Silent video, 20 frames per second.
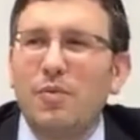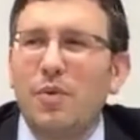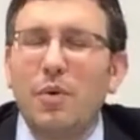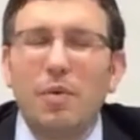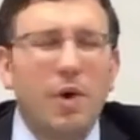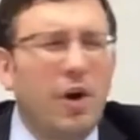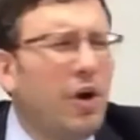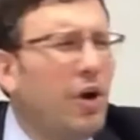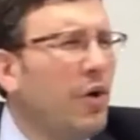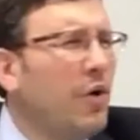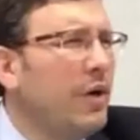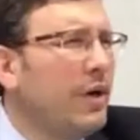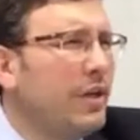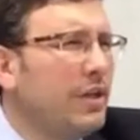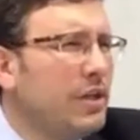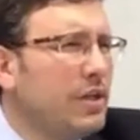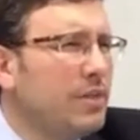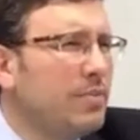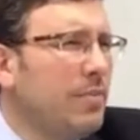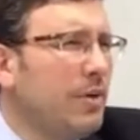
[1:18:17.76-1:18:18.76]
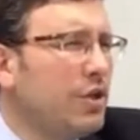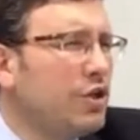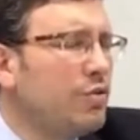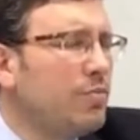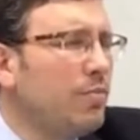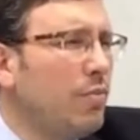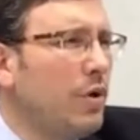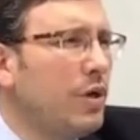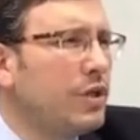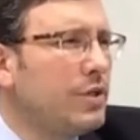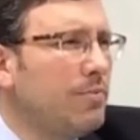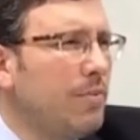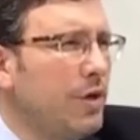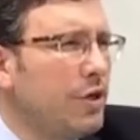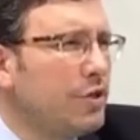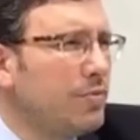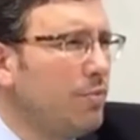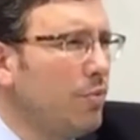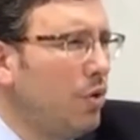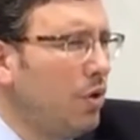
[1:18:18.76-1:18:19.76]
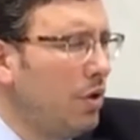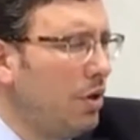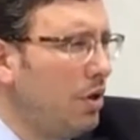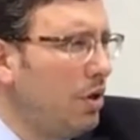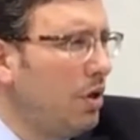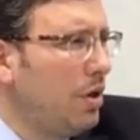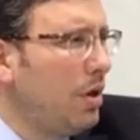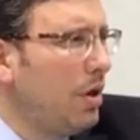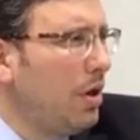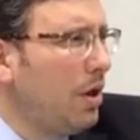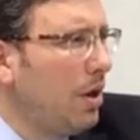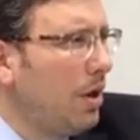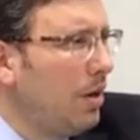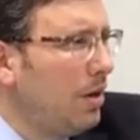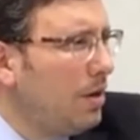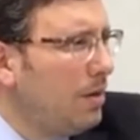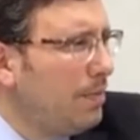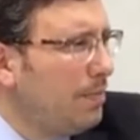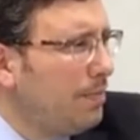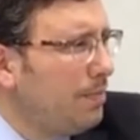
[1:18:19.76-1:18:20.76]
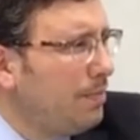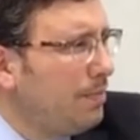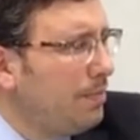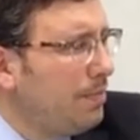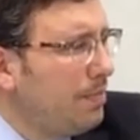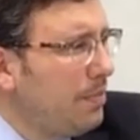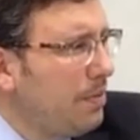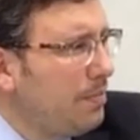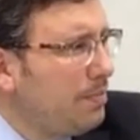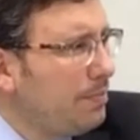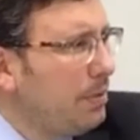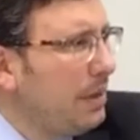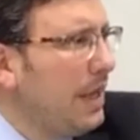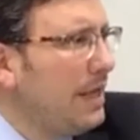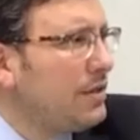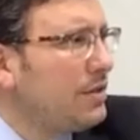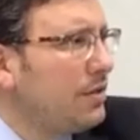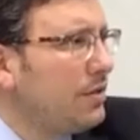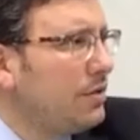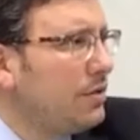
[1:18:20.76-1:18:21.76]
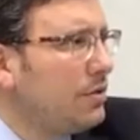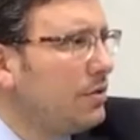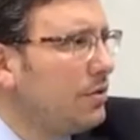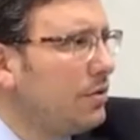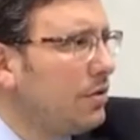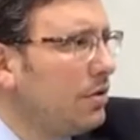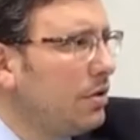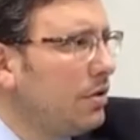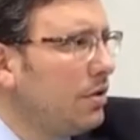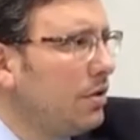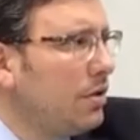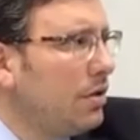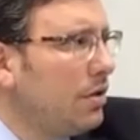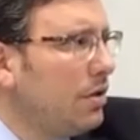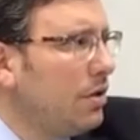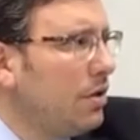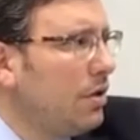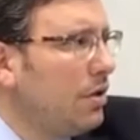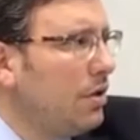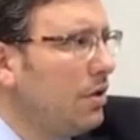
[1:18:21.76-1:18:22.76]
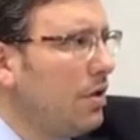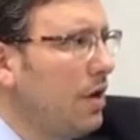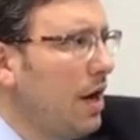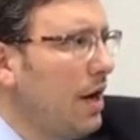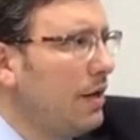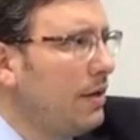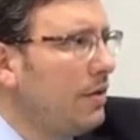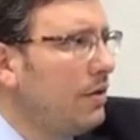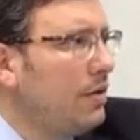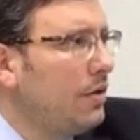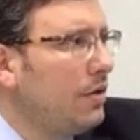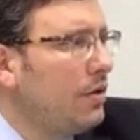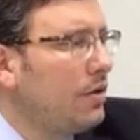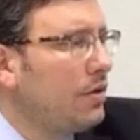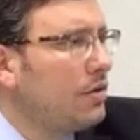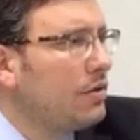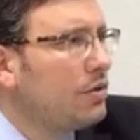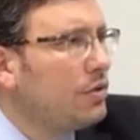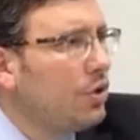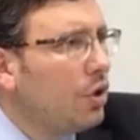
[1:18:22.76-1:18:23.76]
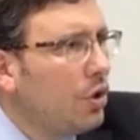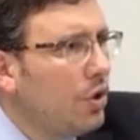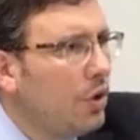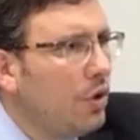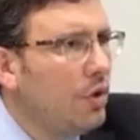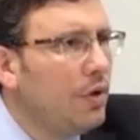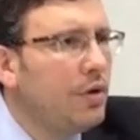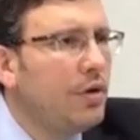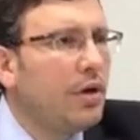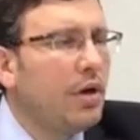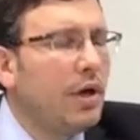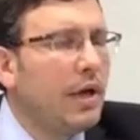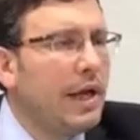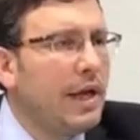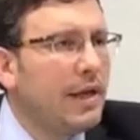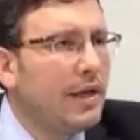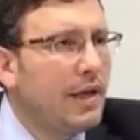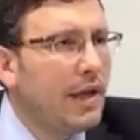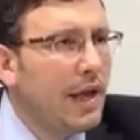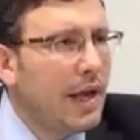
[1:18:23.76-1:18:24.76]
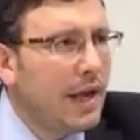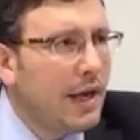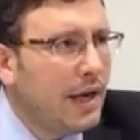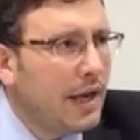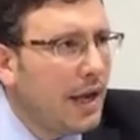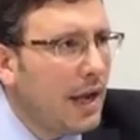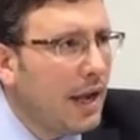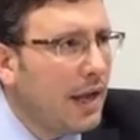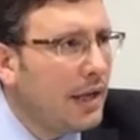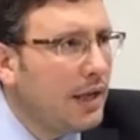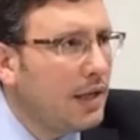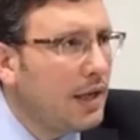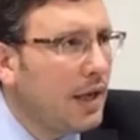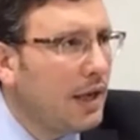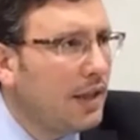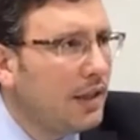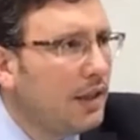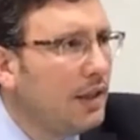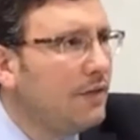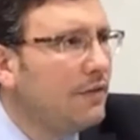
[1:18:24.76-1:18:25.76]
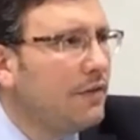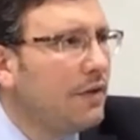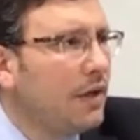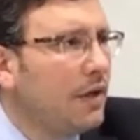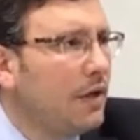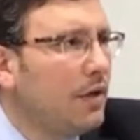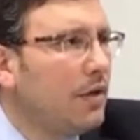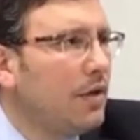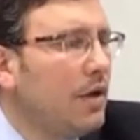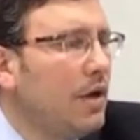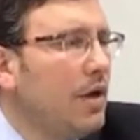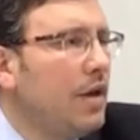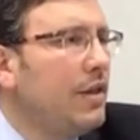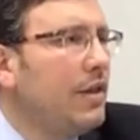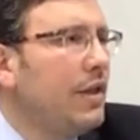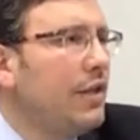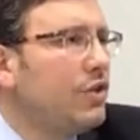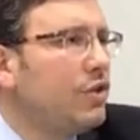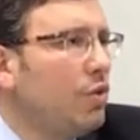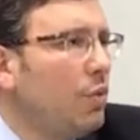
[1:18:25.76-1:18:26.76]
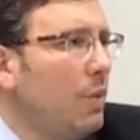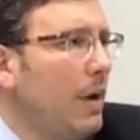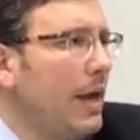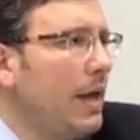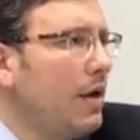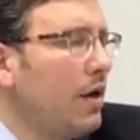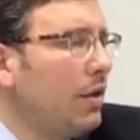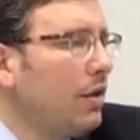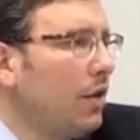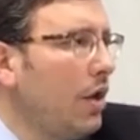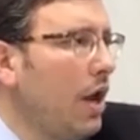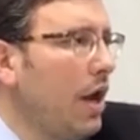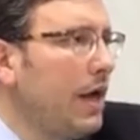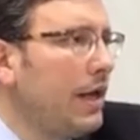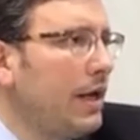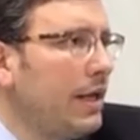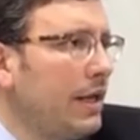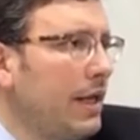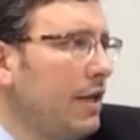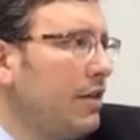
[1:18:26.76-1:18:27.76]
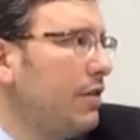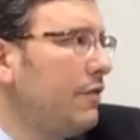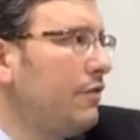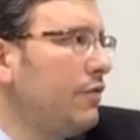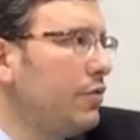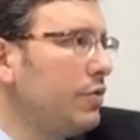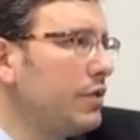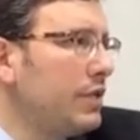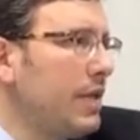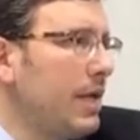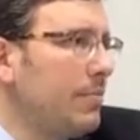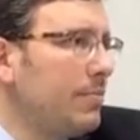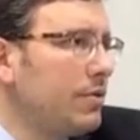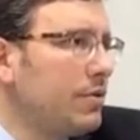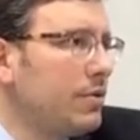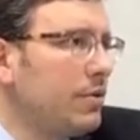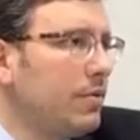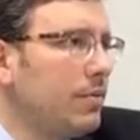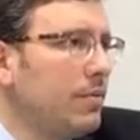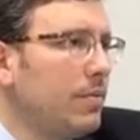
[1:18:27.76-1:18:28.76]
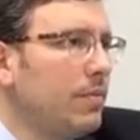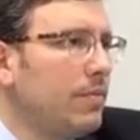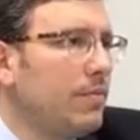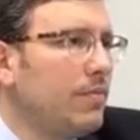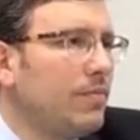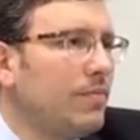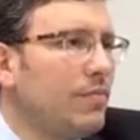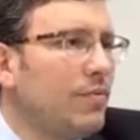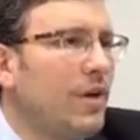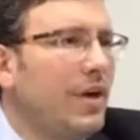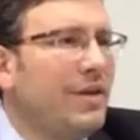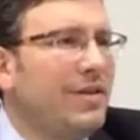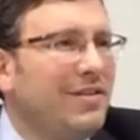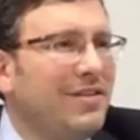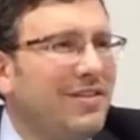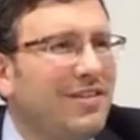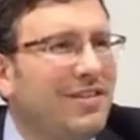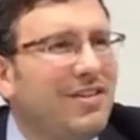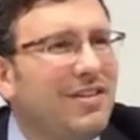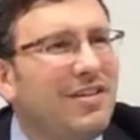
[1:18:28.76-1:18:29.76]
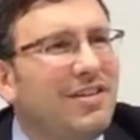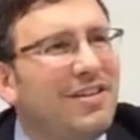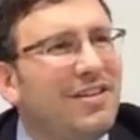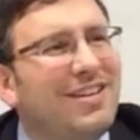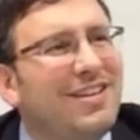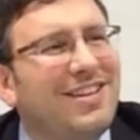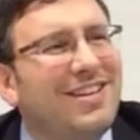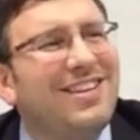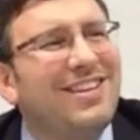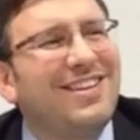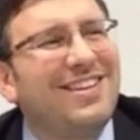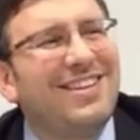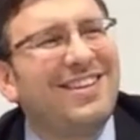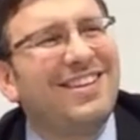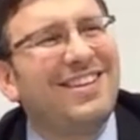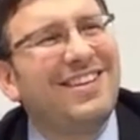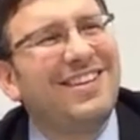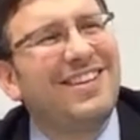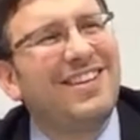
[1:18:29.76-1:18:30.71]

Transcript: to earn it. It's much more pleasant, right, to earn a living than to wait online and get the food stamps. Well, God wants from us, for us,